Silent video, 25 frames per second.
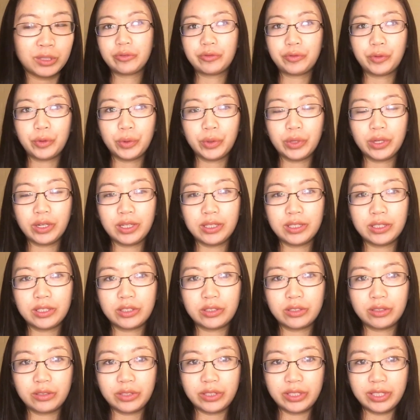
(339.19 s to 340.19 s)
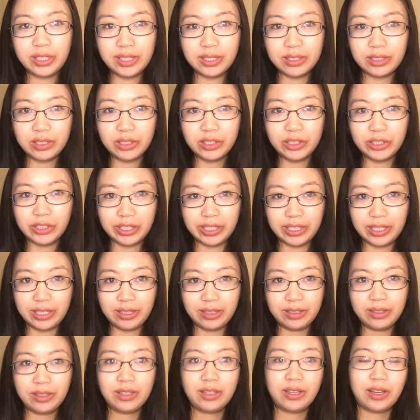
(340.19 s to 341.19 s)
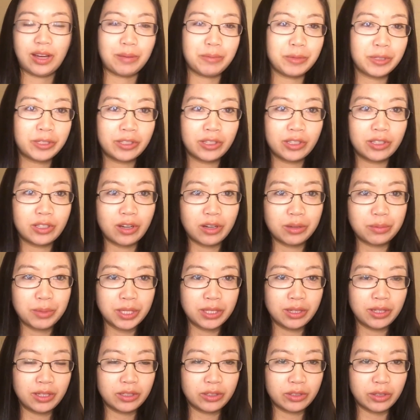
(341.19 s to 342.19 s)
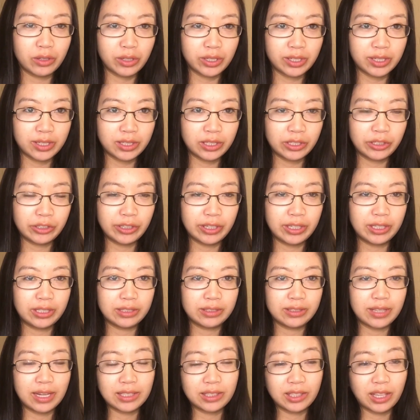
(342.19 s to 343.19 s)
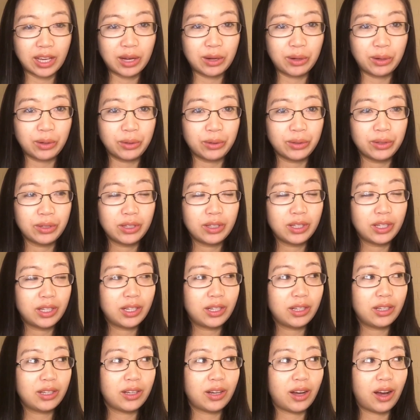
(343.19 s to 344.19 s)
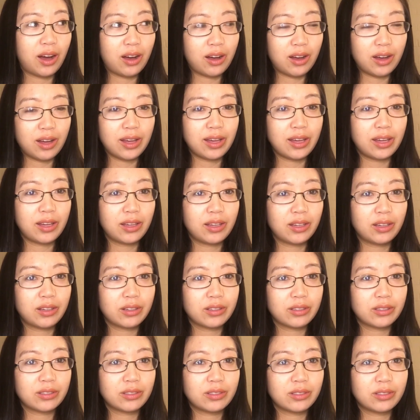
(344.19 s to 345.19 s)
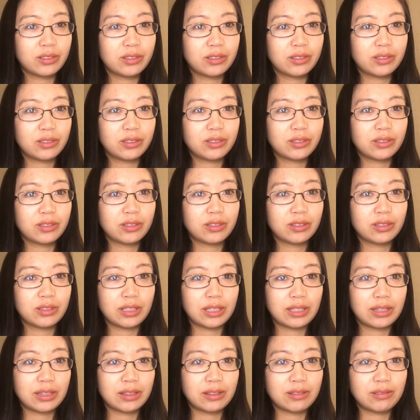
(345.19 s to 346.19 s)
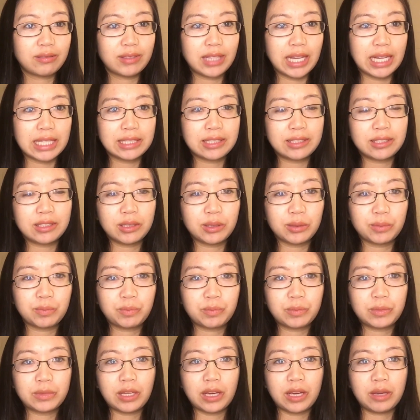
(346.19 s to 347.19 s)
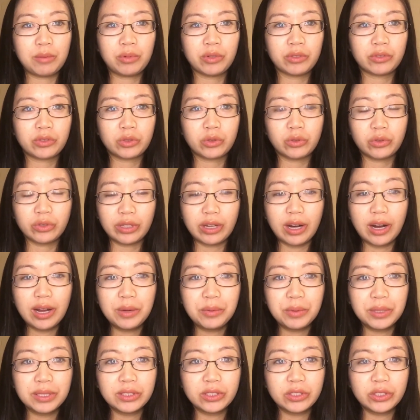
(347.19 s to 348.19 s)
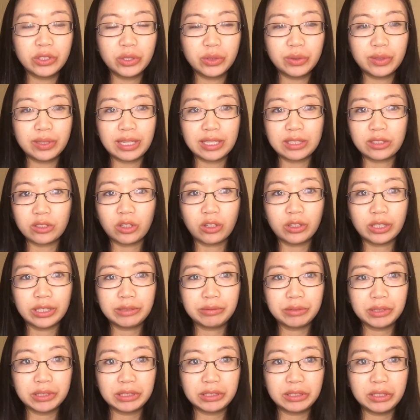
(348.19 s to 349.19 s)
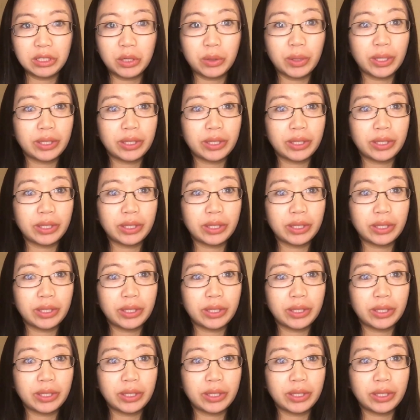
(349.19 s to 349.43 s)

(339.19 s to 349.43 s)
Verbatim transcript: For an associate degree, I'm just going to talk about the associate degree because that's how I, like, that's the type of school that I went to and that's all I really know.